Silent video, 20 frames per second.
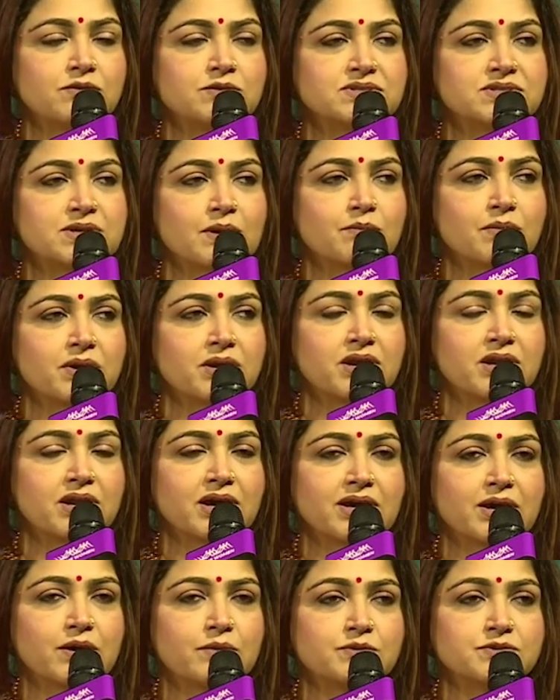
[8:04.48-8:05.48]
to somebody and
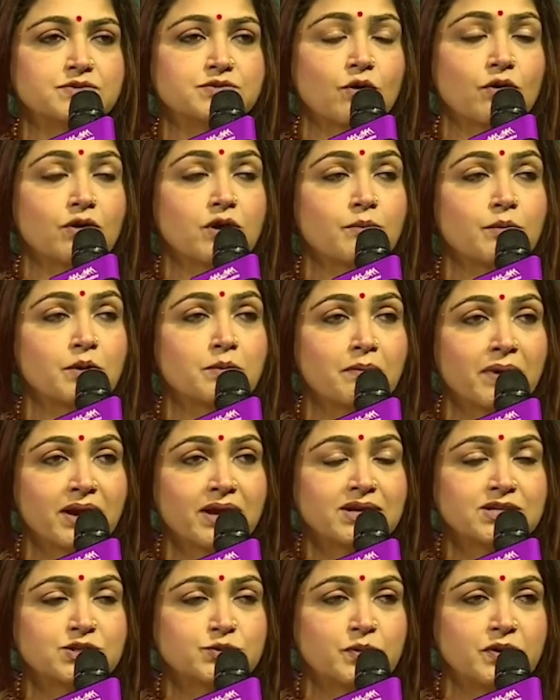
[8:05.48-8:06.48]
I was talking about my
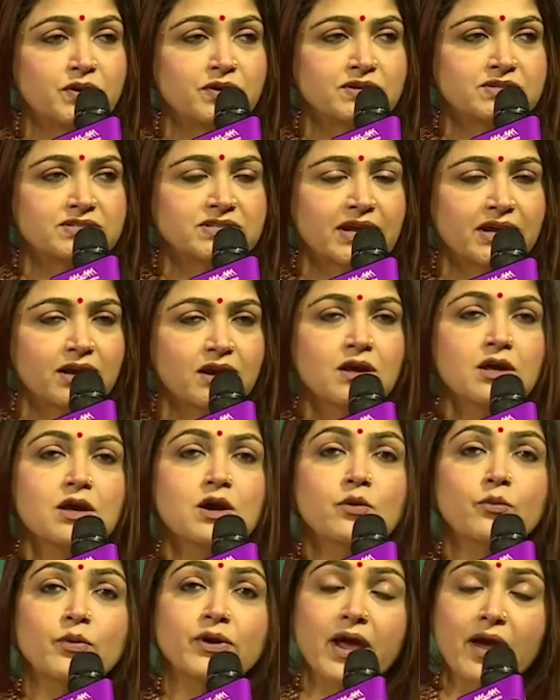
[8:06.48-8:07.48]
experience. Like
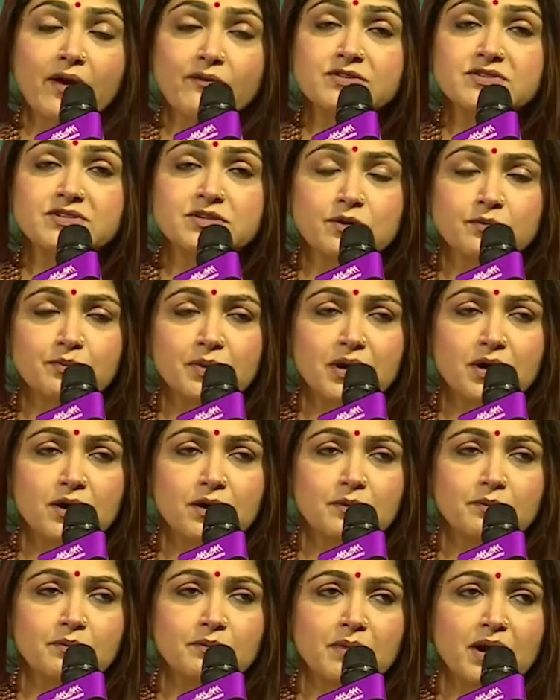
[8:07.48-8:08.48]
when I was in
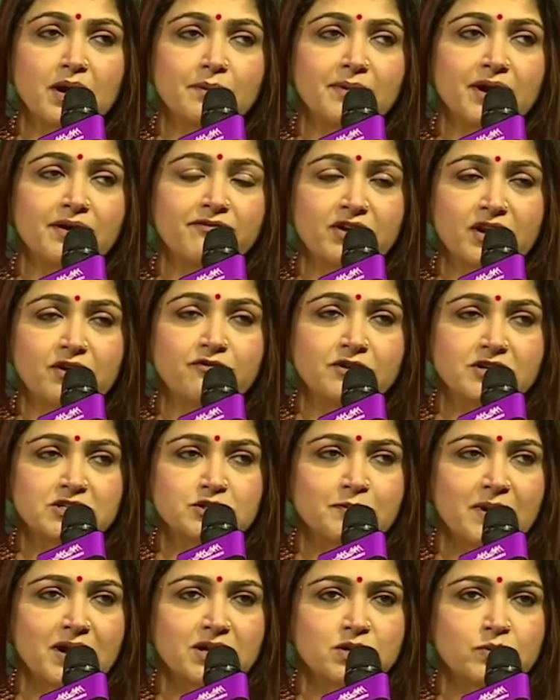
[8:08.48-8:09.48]
my very
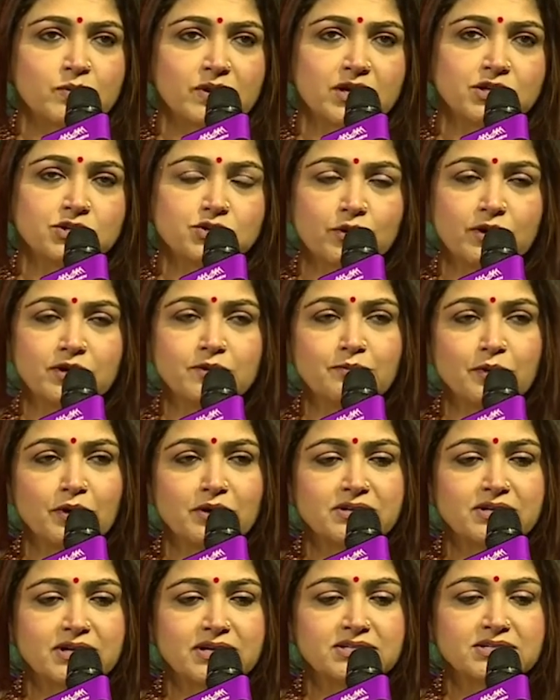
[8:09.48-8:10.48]
first party when I joined
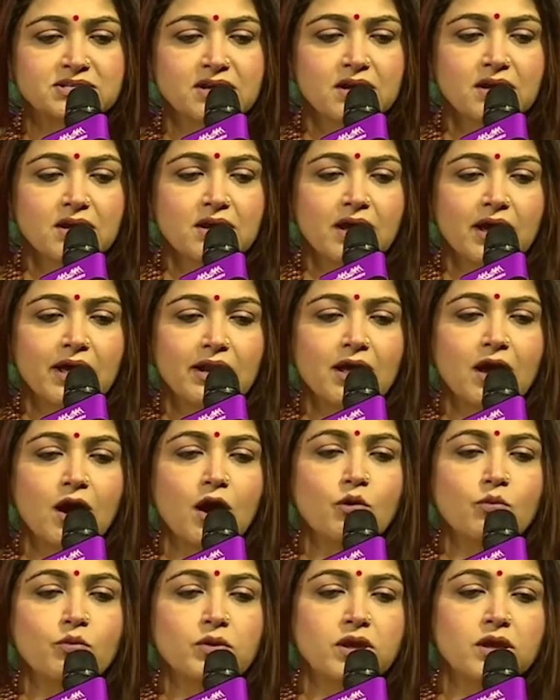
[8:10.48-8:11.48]
politics, and
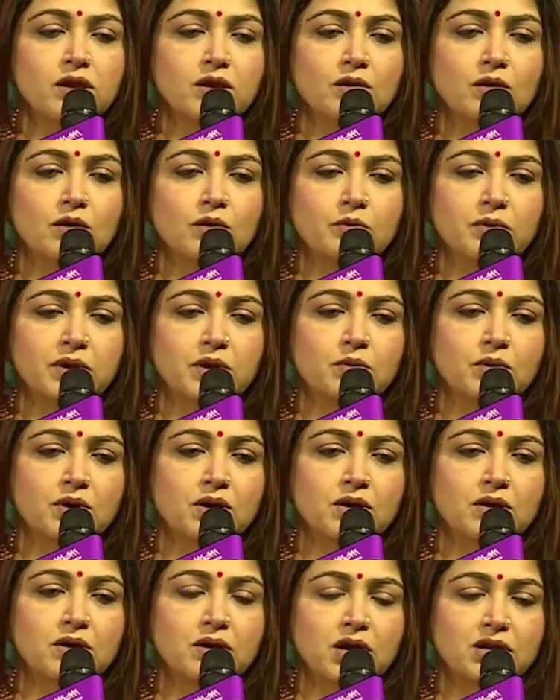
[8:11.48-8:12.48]
how we
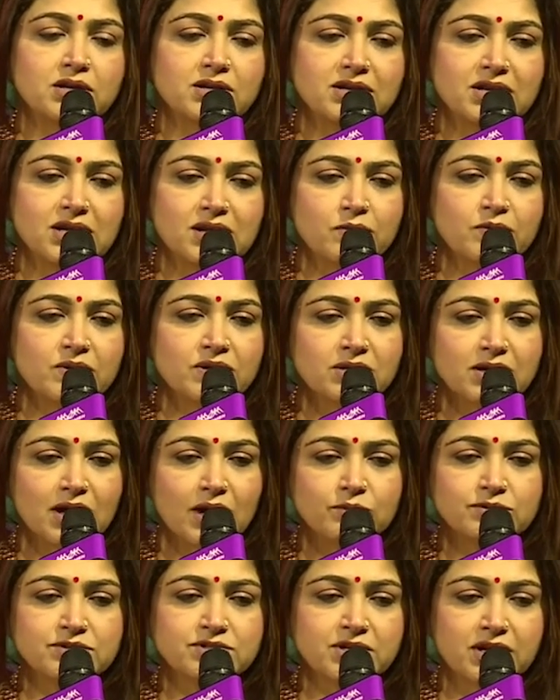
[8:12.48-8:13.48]
were at an event
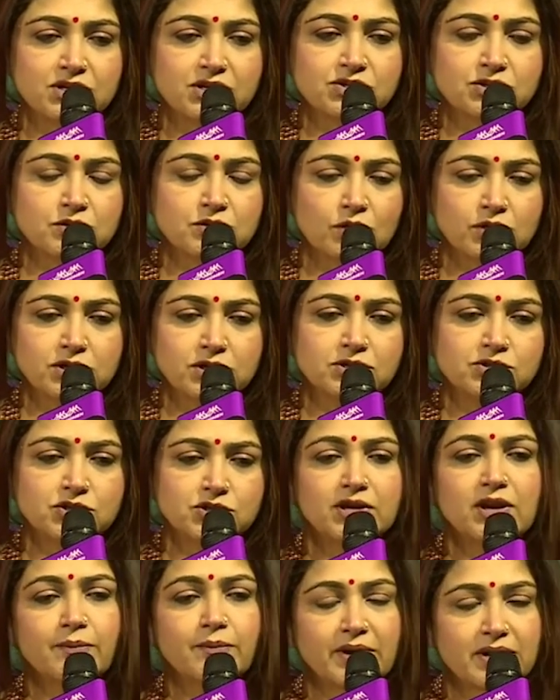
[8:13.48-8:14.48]
outstation, not in
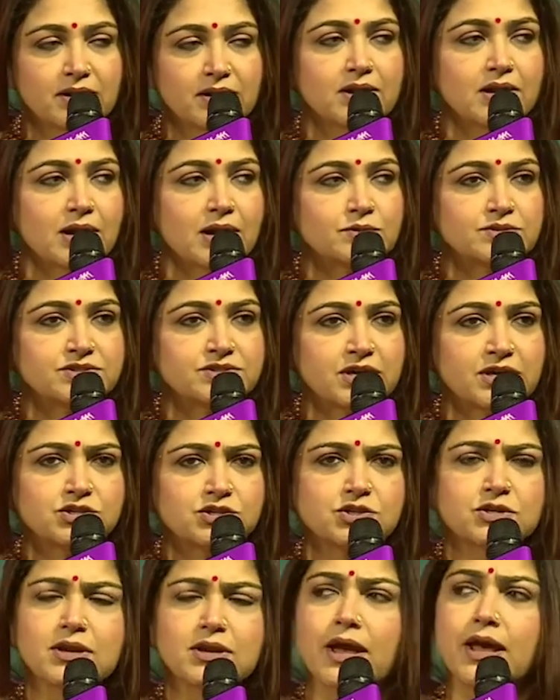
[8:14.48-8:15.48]
Chennai, but in an
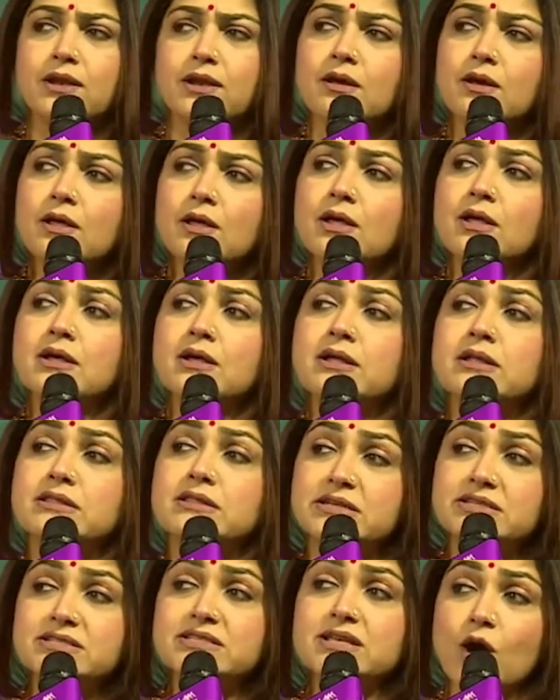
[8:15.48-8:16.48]
outstation. And
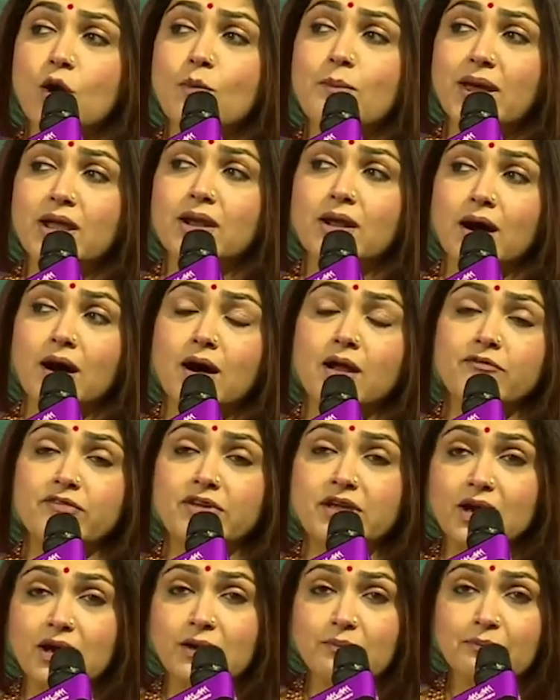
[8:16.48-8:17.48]
this is how men are. We are